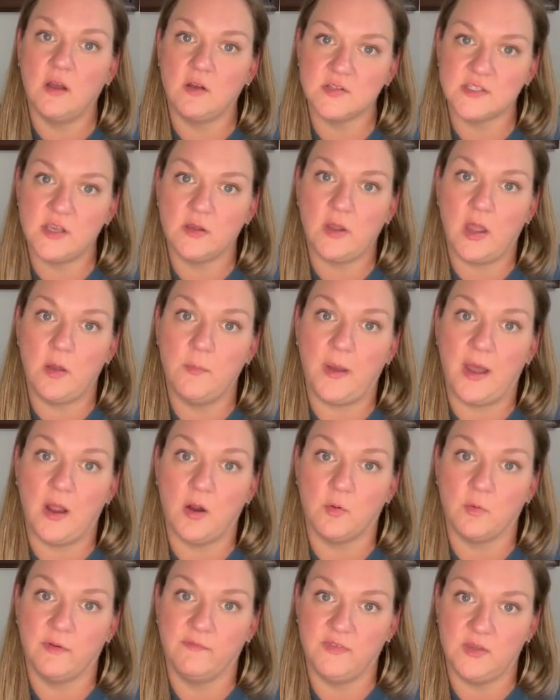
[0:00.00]
also go by
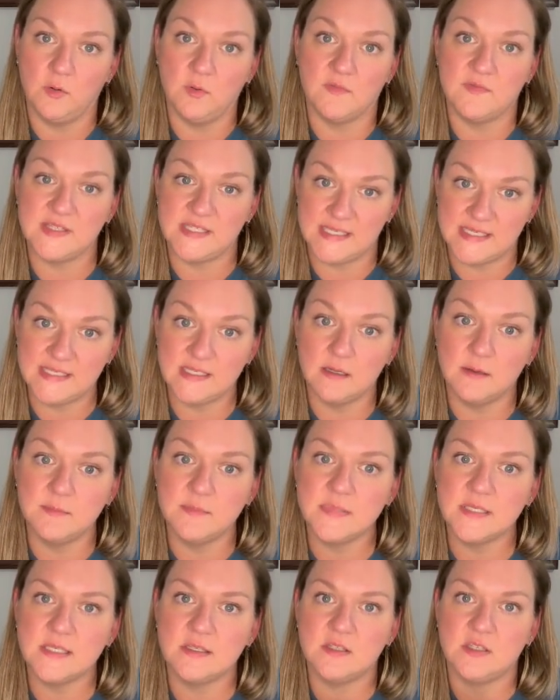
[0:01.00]
a review of
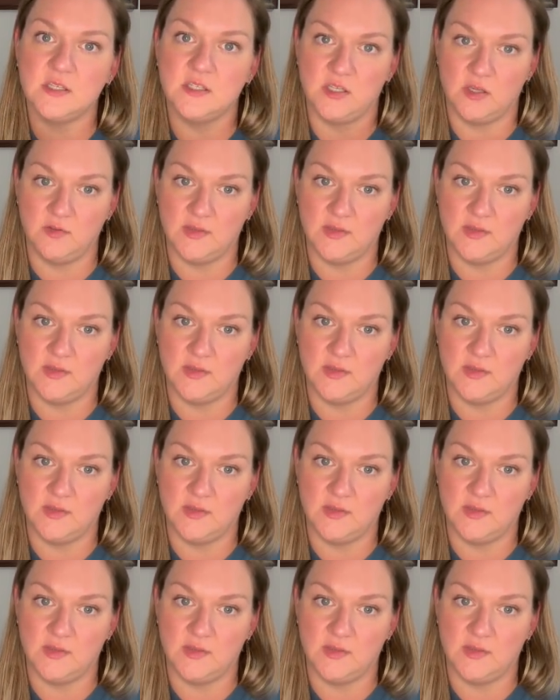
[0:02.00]
systems to do